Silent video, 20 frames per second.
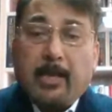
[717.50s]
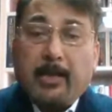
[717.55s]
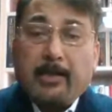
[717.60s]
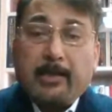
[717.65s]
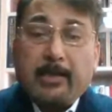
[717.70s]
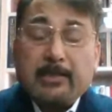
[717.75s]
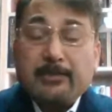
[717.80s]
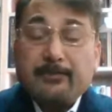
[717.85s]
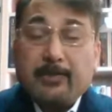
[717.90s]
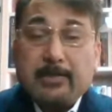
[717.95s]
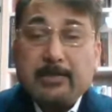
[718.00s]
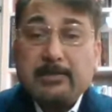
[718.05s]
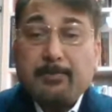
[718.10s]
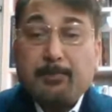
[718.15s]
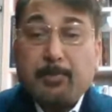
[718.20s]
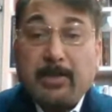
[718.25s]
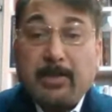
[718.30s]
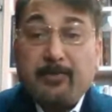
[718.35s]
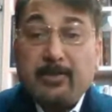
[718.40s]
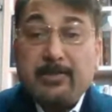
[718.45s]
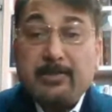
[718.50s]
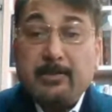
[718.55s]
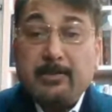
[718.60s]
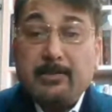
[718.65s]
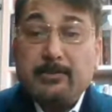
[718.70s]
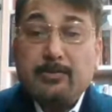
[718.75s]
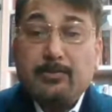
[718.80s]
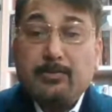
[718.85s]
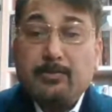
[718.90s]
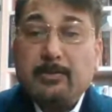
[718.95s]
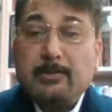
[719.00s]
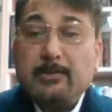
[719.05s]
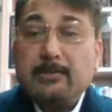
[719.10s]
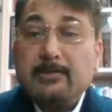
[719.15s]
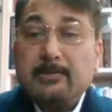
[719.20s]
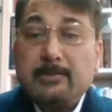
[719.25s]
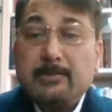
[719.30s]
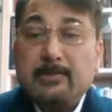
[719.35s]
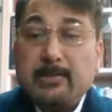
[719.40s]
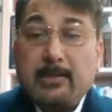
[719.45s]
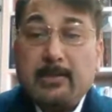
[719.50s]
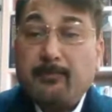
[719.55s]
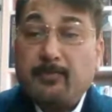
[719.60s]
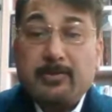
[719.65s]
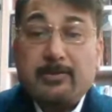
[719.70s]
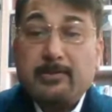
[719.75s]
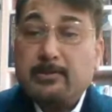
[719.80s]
And as far as privacy issue is there,